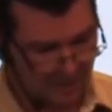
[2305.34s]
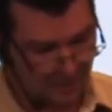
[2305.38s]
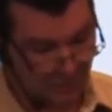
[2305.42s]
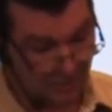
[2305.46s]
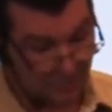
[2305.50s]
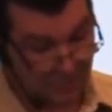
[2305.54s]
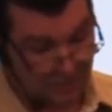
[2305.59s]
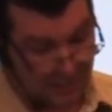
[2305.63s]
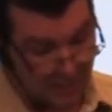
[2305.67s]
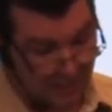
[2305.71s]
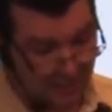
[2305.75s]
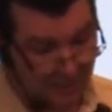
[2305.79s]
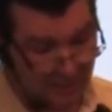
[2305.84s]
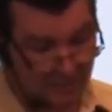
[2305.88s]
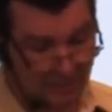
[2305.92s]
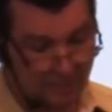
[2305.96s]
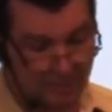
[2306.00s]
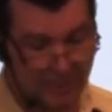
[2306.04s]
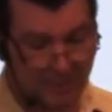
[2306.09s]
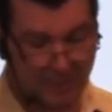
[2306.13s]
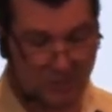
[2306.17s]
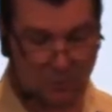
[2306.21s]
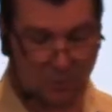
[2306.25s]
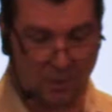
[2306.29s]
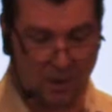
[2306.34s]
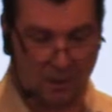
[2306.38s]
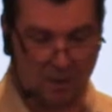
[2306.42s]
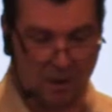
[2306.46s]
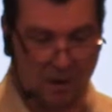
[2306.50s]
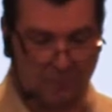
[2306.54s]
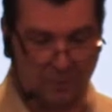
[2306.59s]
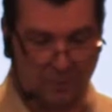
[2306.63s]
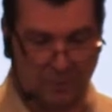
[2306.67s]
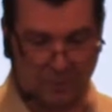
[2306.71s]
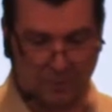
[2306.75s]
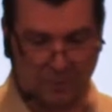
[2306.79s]
Those tending the pigs ran
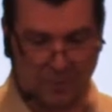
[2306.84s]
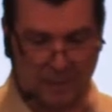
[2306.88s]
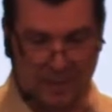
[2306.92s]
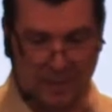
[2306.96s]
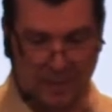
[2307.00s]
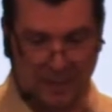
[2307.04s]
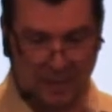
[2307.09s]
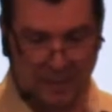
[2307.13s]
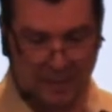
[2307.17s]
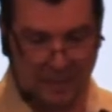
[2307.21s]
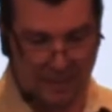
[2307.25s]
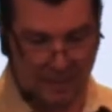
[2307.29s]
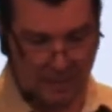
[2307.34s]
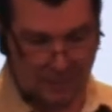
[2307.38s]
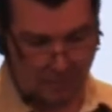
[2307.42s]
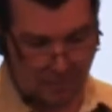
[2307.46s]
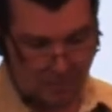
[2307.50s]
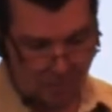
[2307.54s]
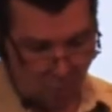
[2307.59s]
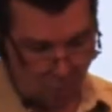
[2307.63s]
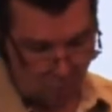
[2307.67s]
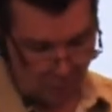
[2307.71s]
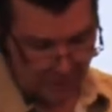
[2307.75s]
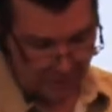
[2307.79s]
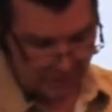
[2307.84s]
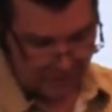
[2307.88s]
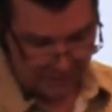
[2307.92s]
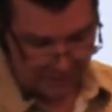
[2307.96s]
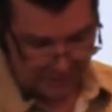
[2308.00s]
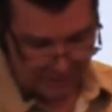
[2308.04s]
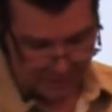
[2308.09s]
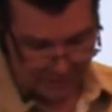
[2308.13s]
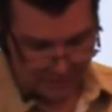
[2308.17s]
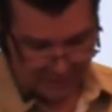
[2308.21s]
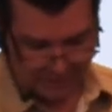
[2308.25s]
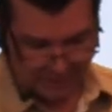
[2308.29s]
off, we read,
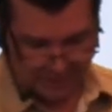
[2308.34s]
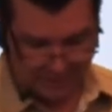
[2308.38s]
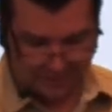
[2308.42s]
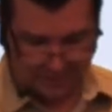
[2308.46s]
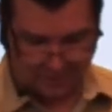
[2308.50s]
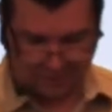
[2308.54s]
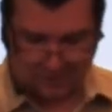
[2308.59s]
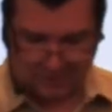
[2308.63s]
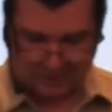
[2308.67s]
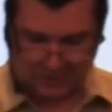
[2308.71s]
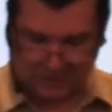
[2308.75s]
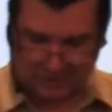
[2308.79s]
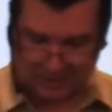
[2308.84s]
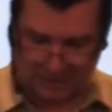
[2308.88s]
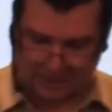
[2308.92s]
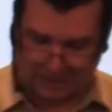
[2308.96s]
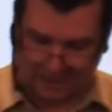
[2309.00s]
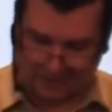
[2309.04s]
reported this